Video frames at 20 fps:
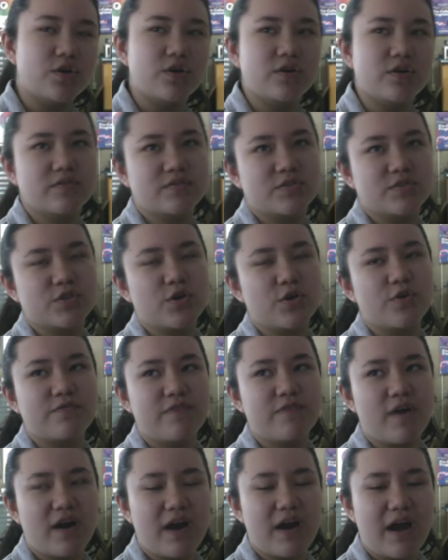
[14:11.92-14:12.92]
or so
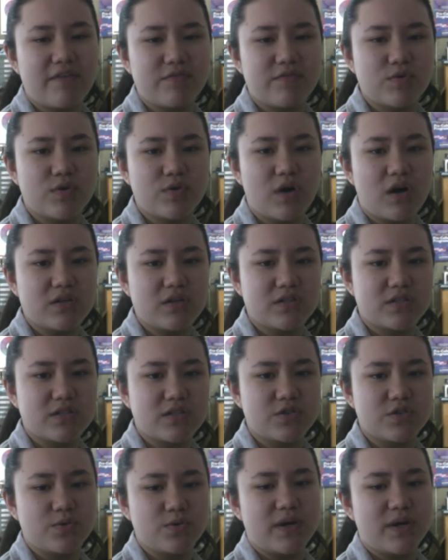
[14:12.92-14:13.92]
far have you gone to
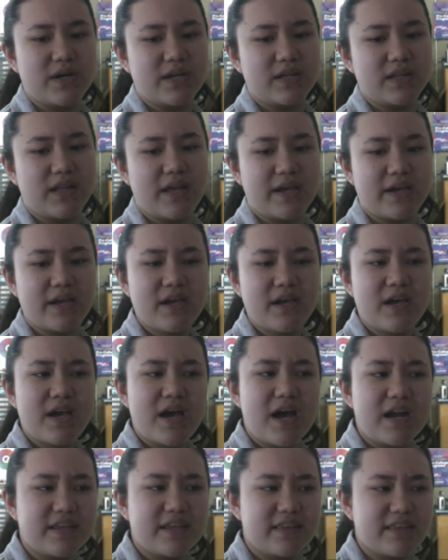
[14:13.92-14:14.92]
do any like
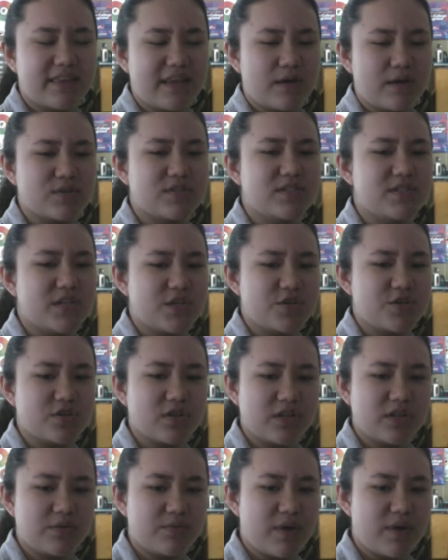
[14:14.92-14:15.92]
anything that was
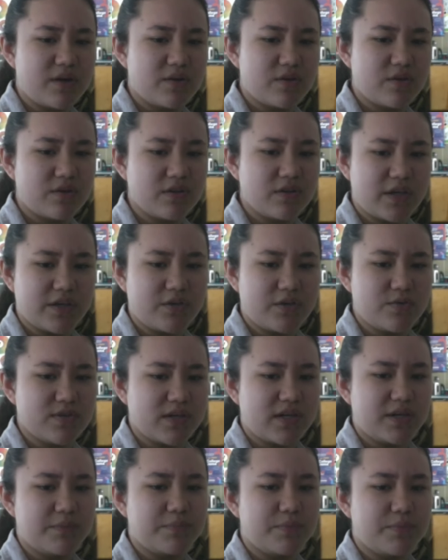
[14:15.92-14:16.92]
digitally rendered, like using
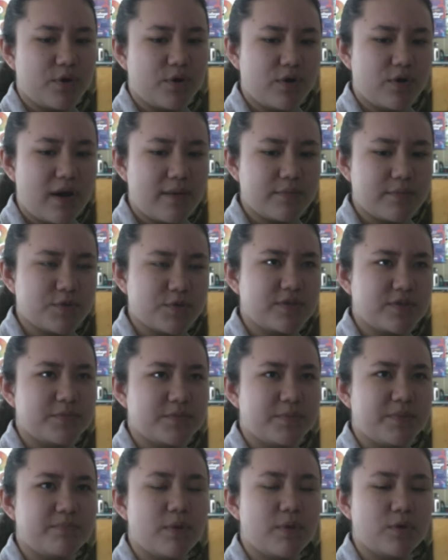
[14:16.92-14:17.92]
any programs, or it's
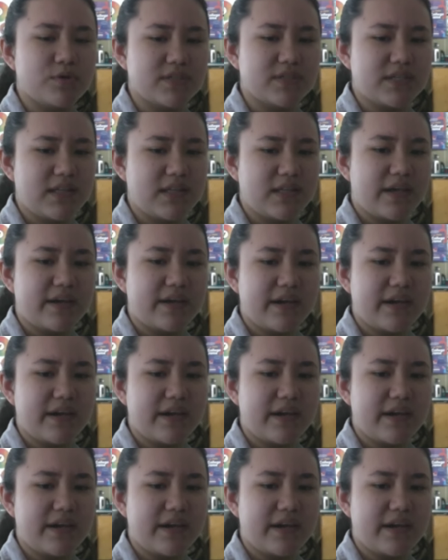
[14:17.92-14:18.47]
been mostly like